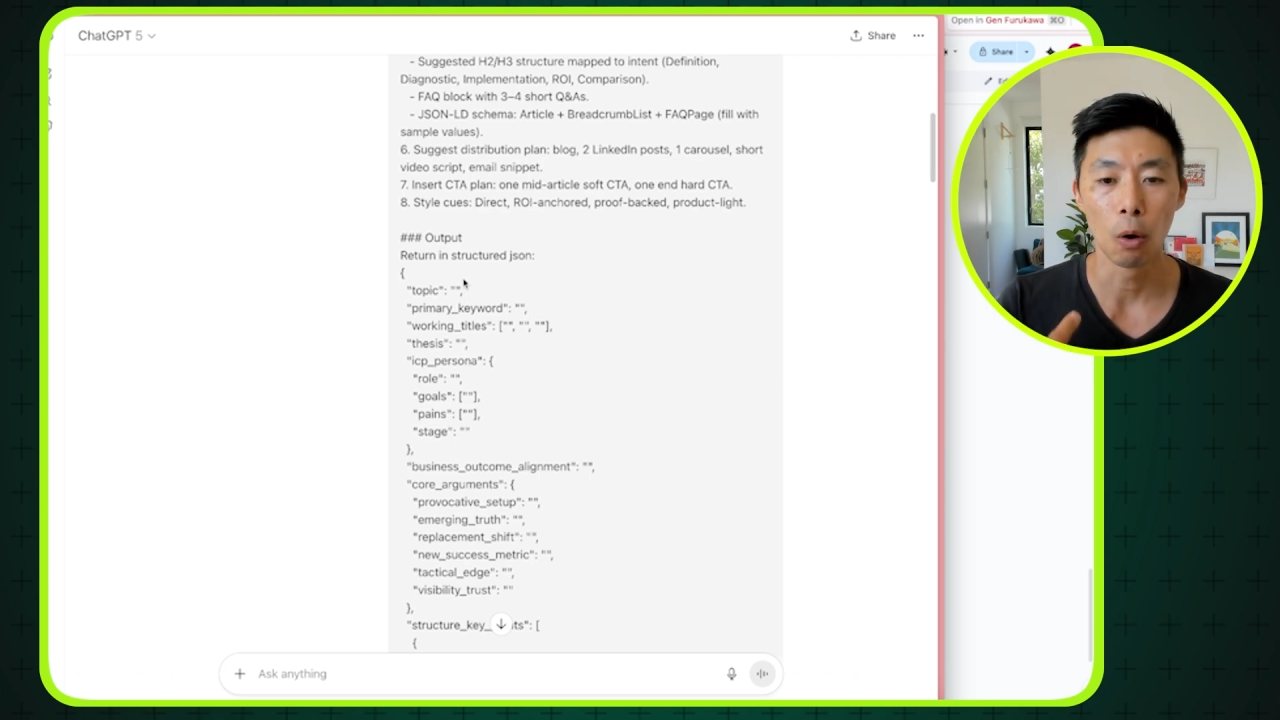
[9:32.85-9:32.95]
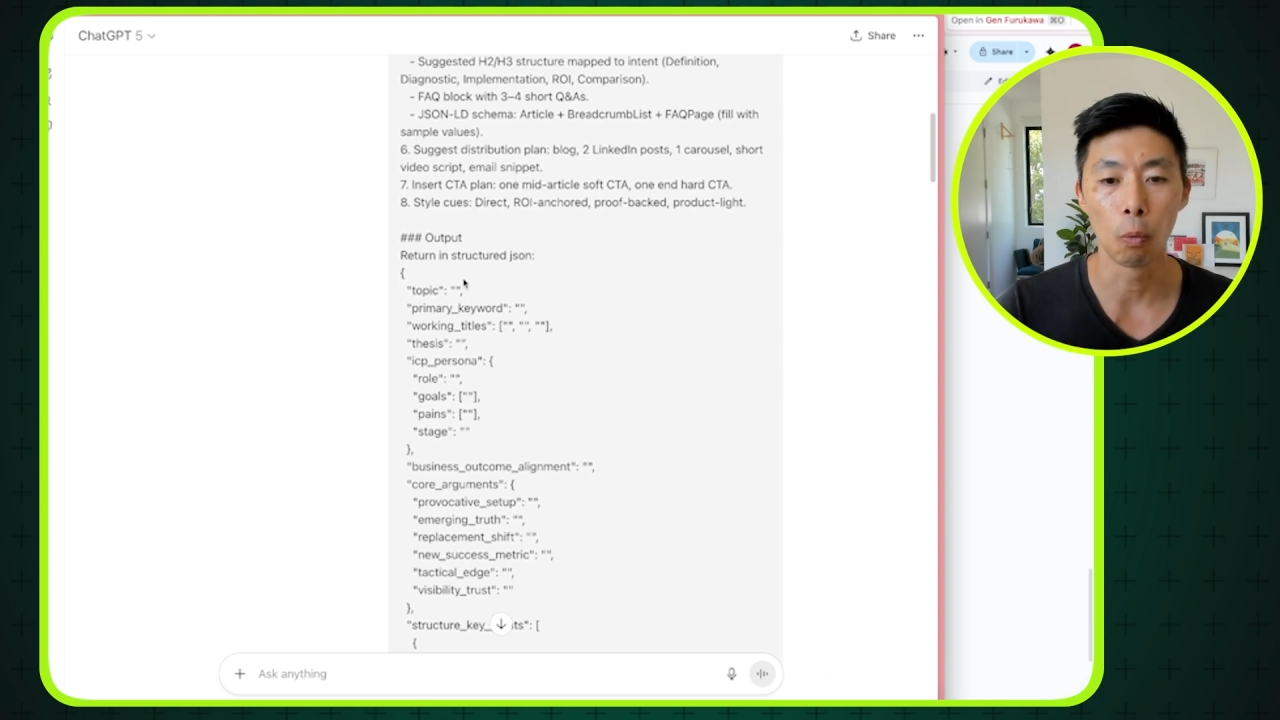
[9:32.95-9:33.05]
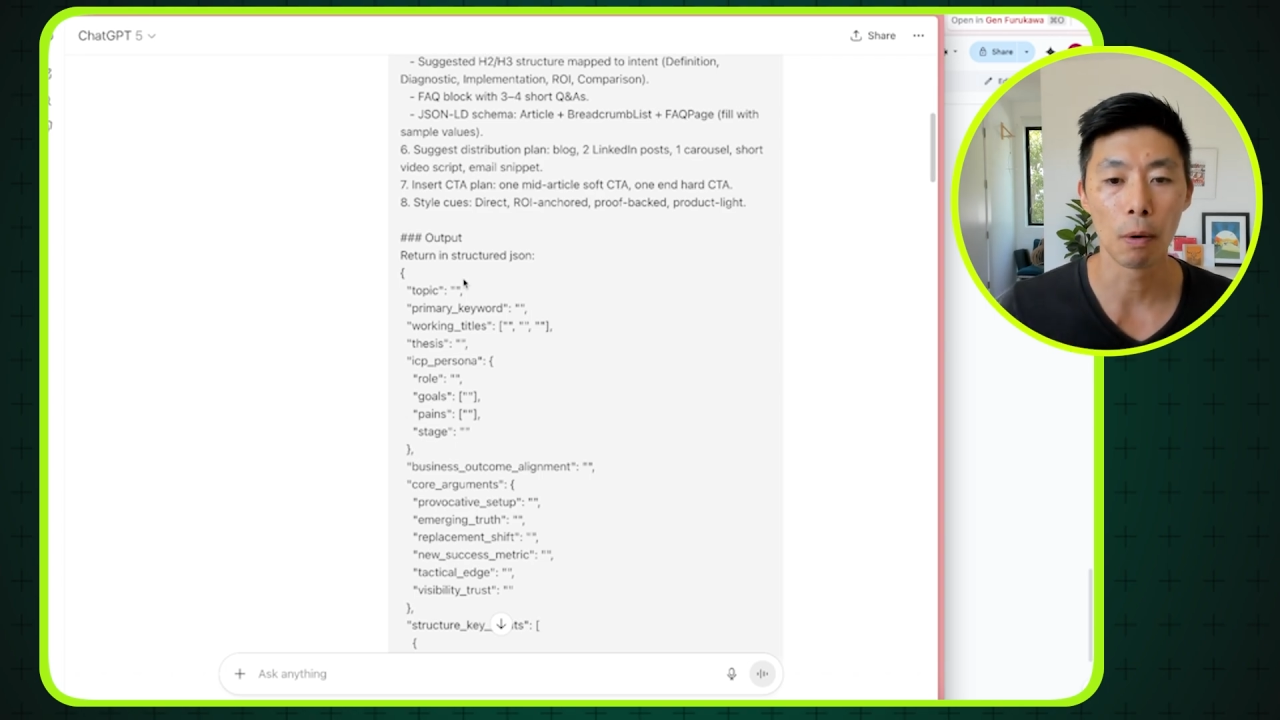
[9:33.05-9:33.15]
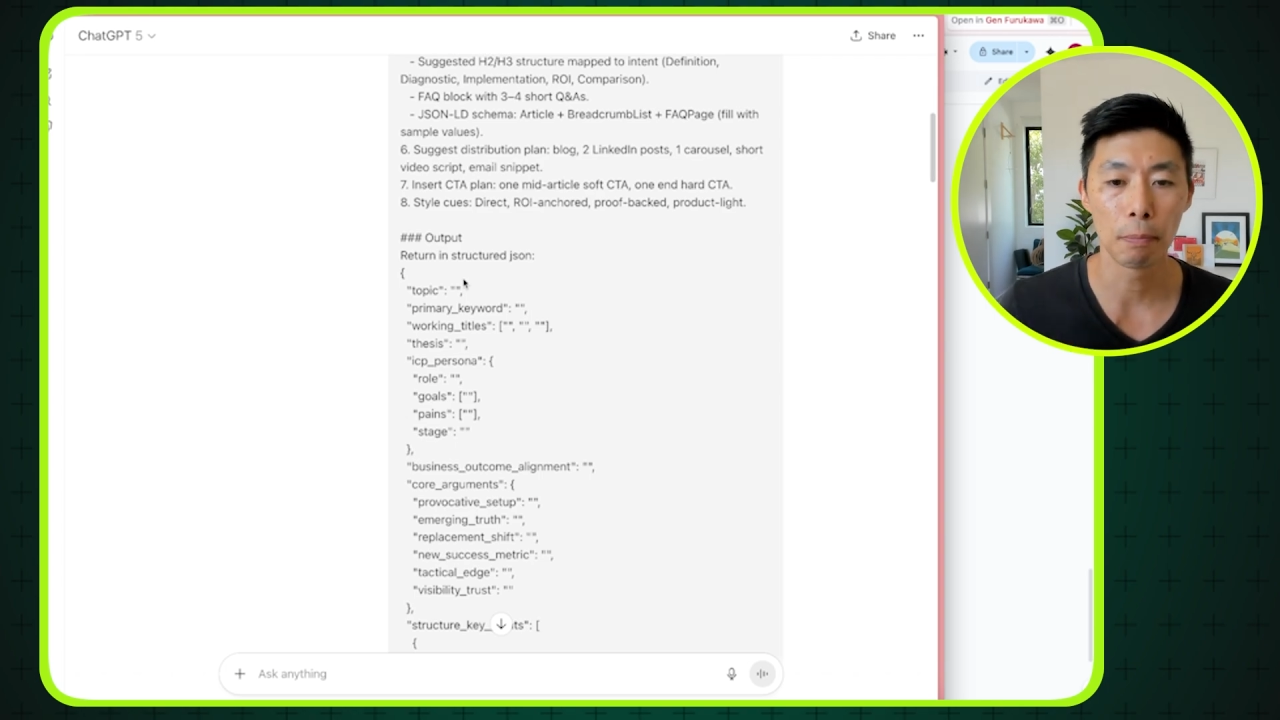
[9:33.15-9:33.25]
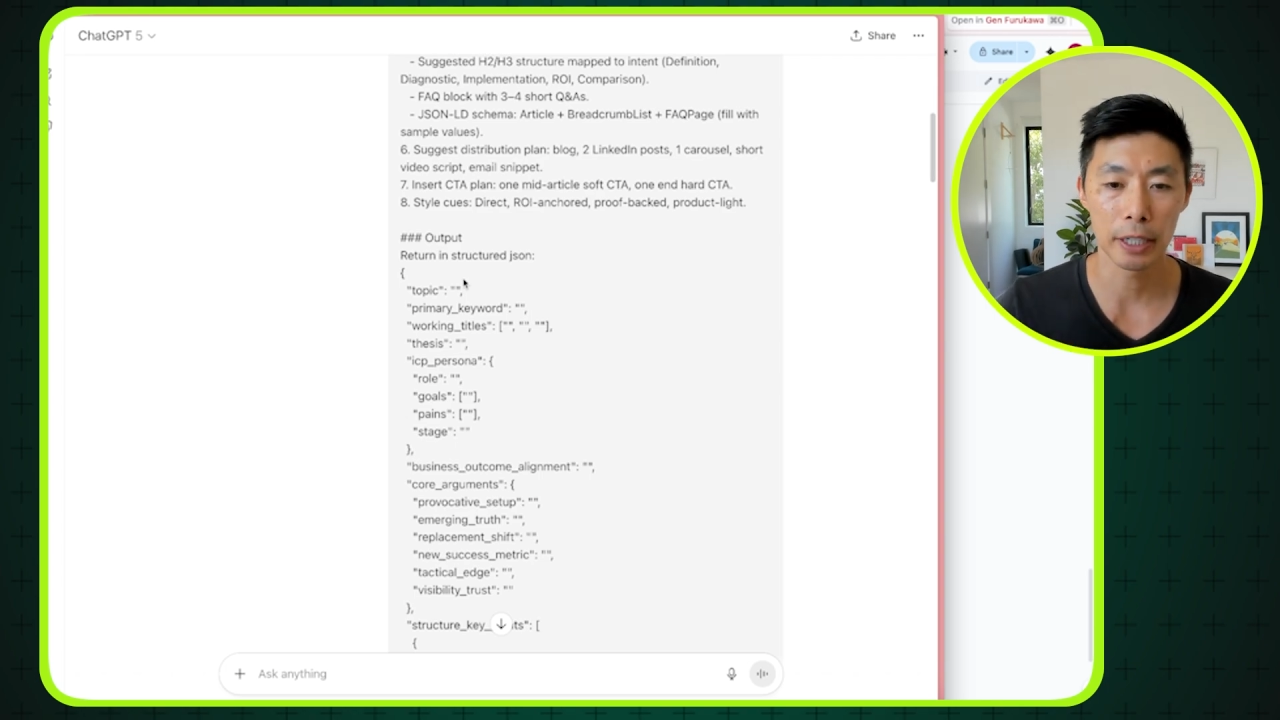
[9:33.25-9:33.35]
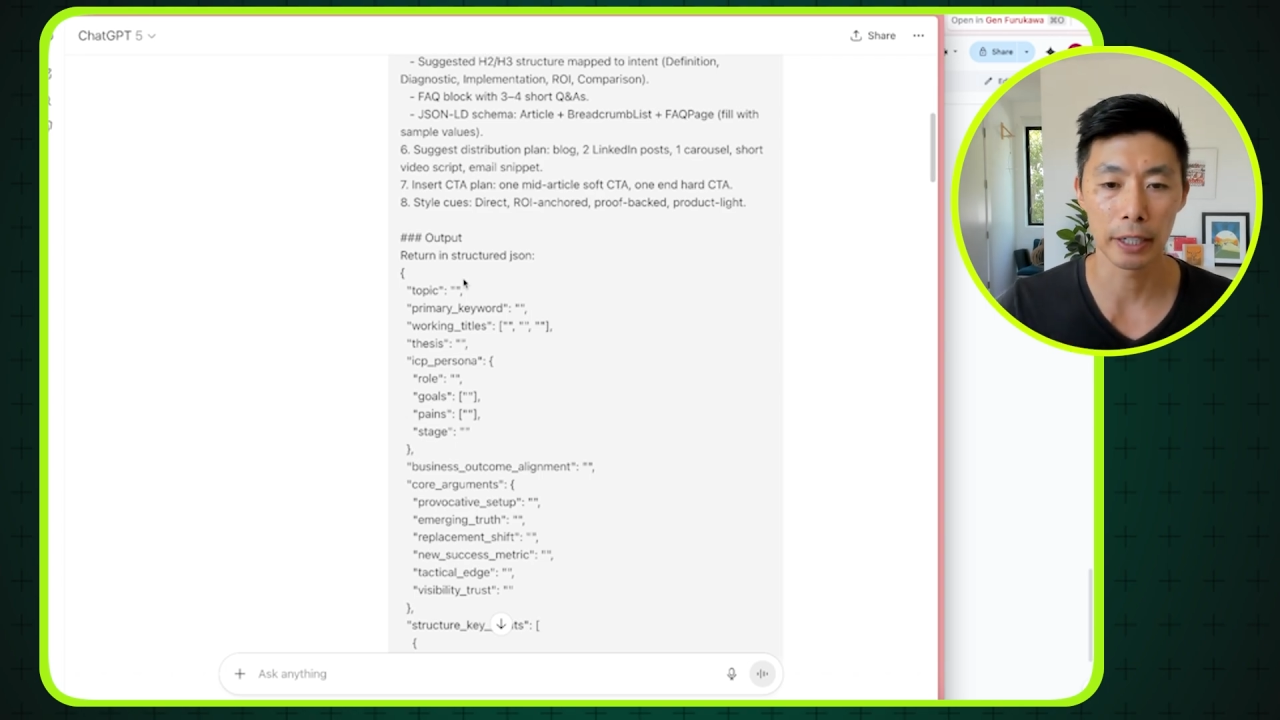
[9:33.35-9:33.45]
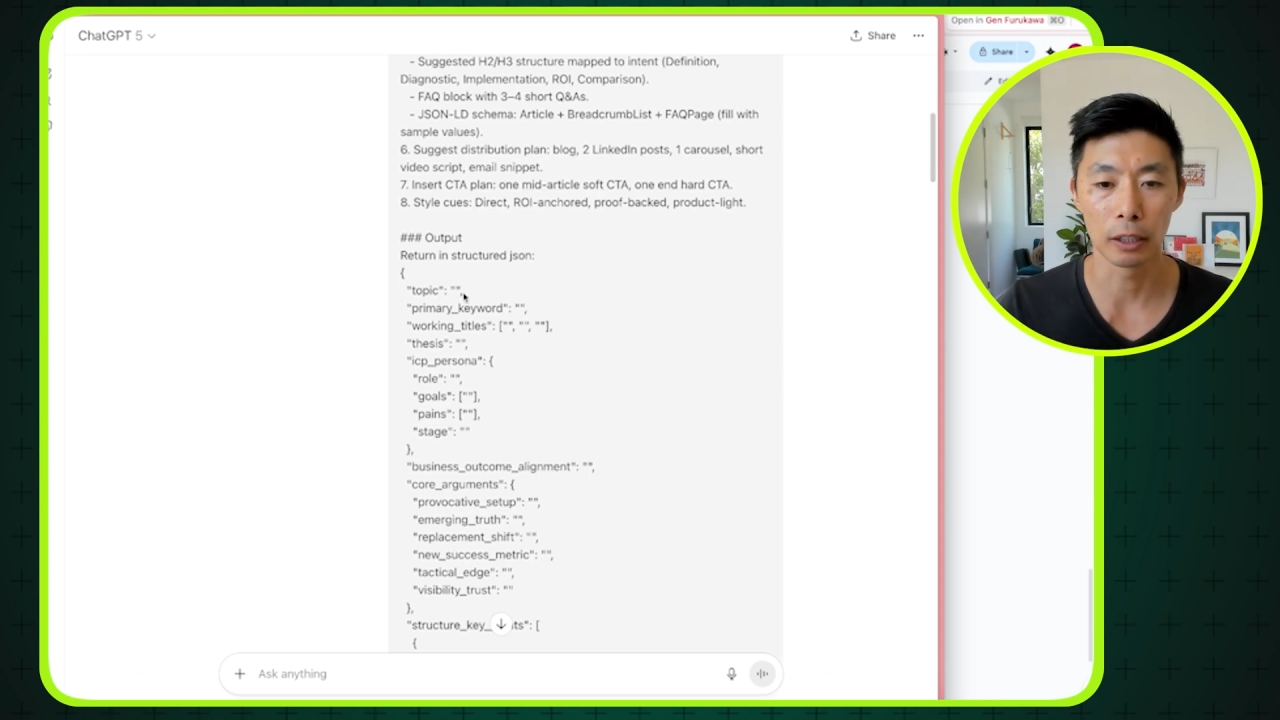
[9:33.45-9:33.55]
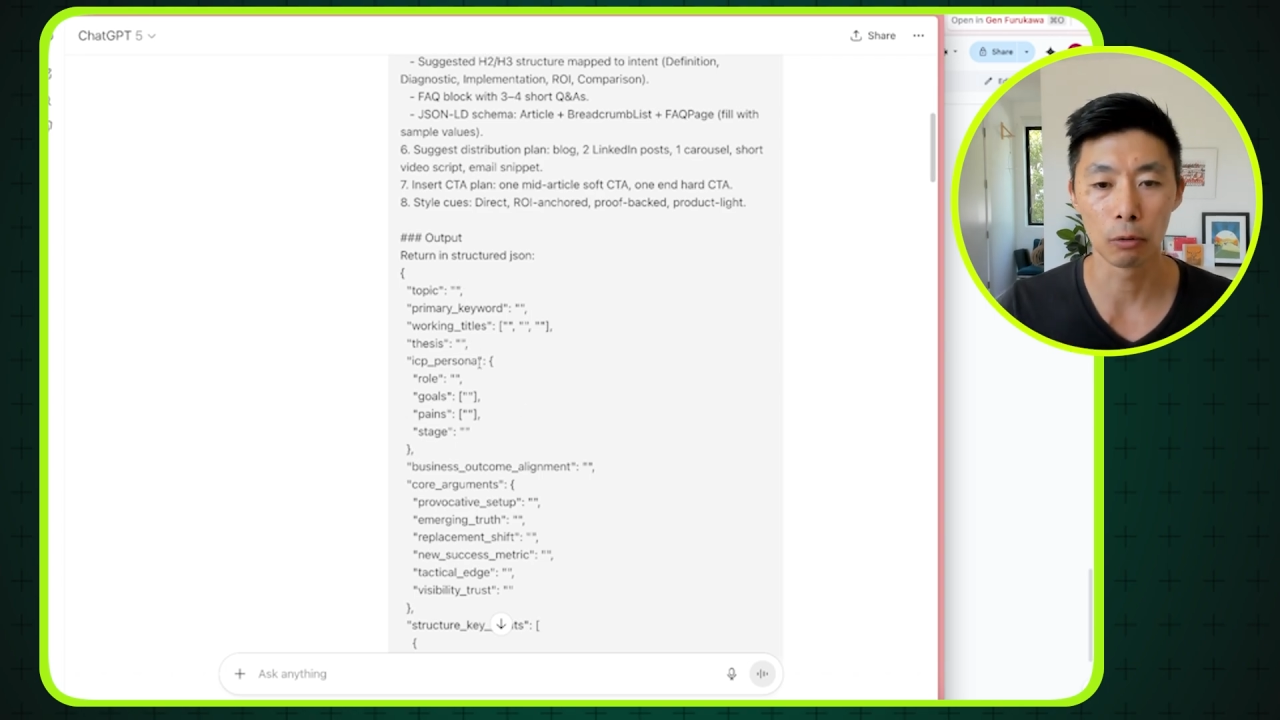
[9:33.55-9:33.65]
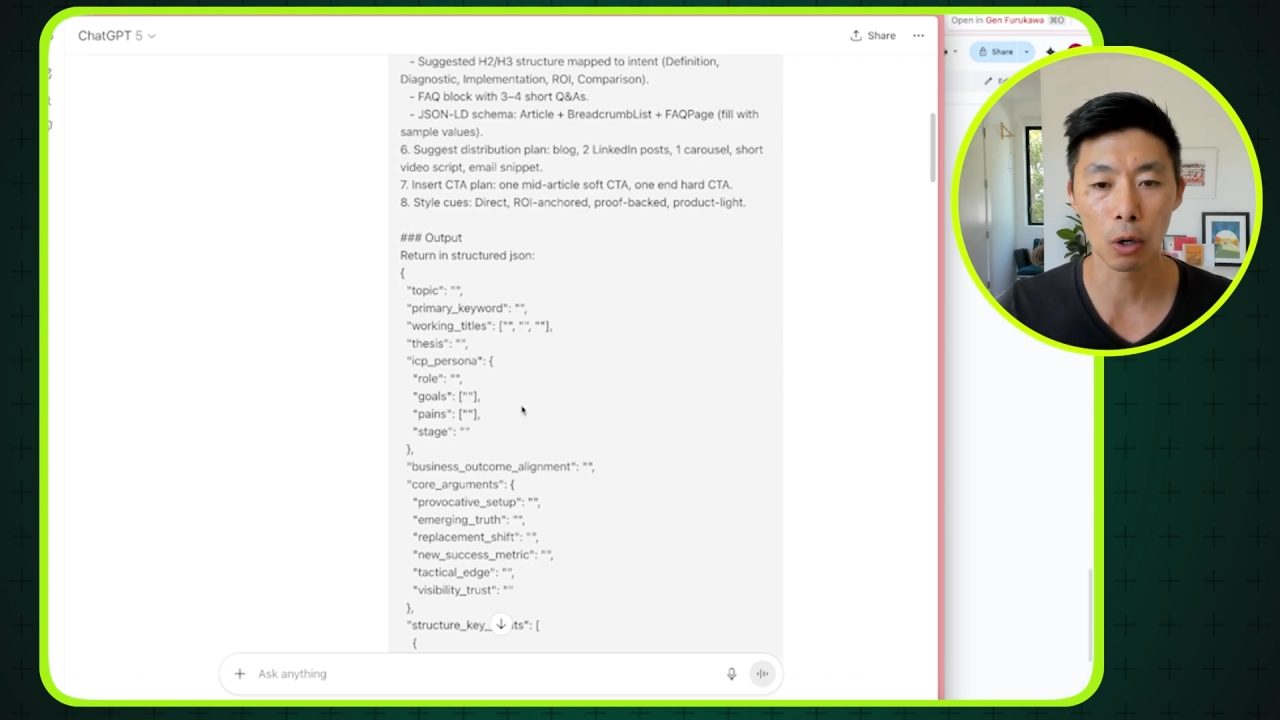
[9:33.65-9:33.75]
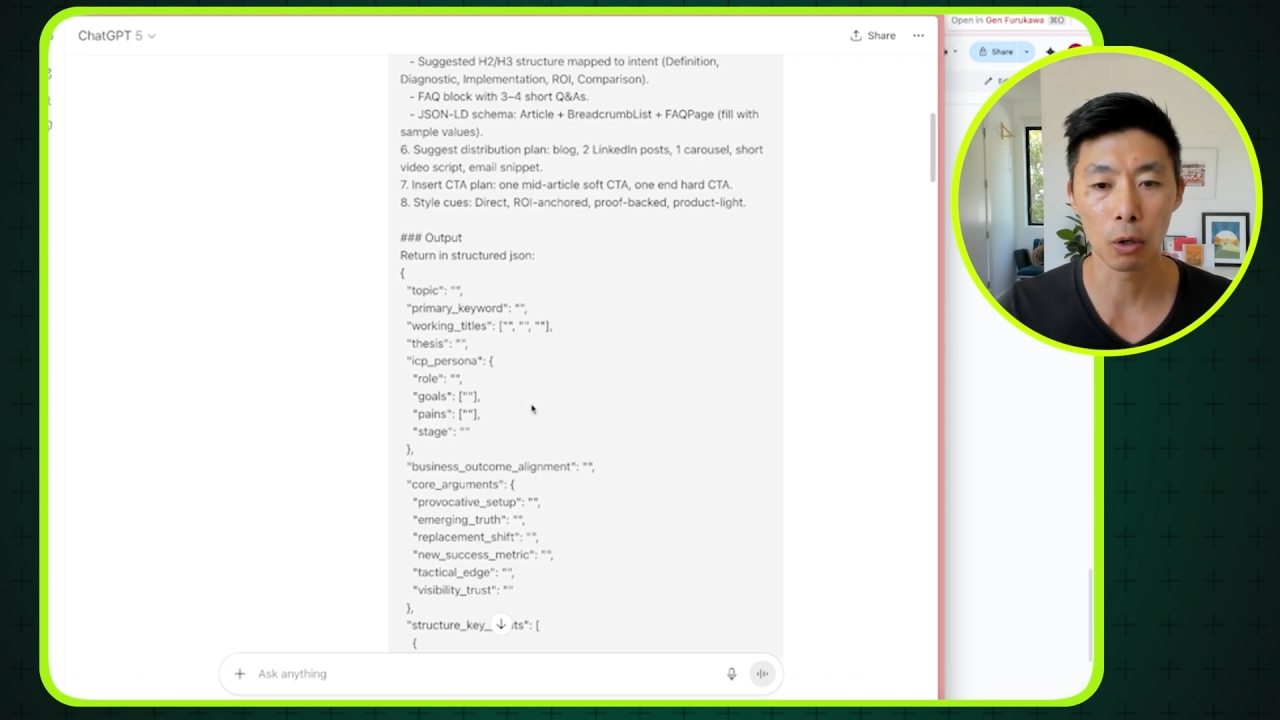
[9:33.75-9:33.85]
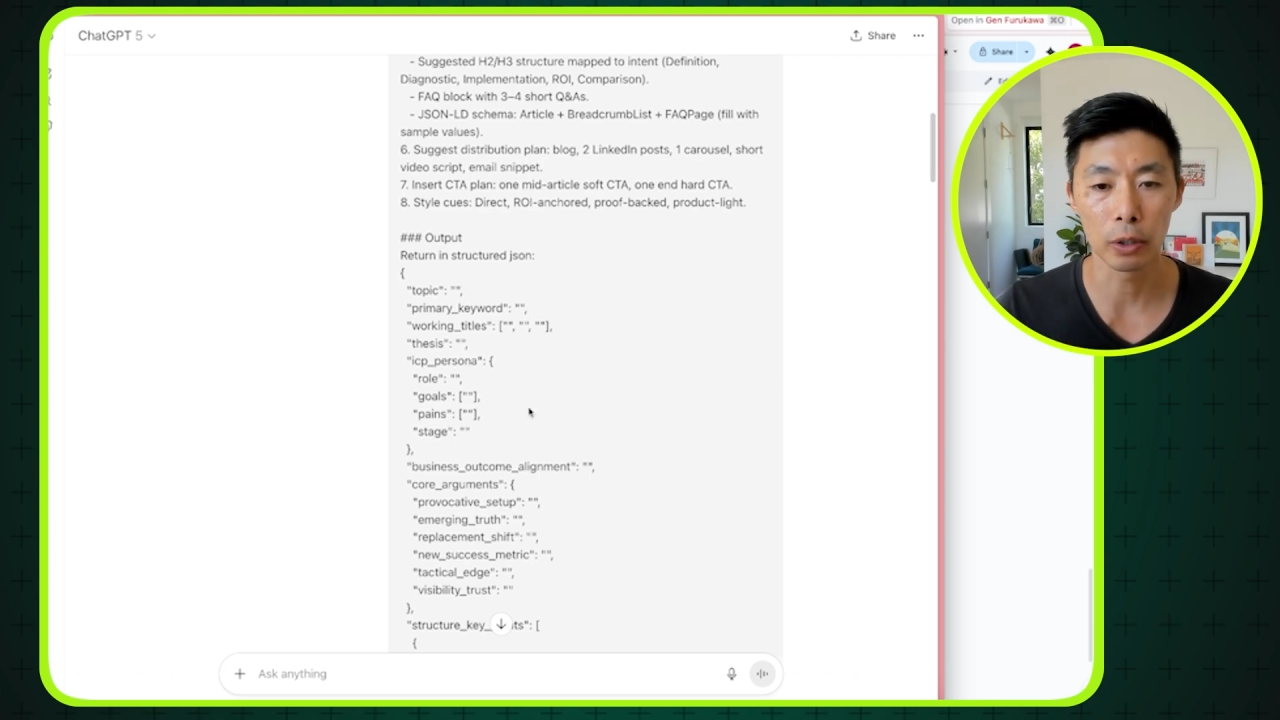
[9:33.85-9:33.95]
one particular role.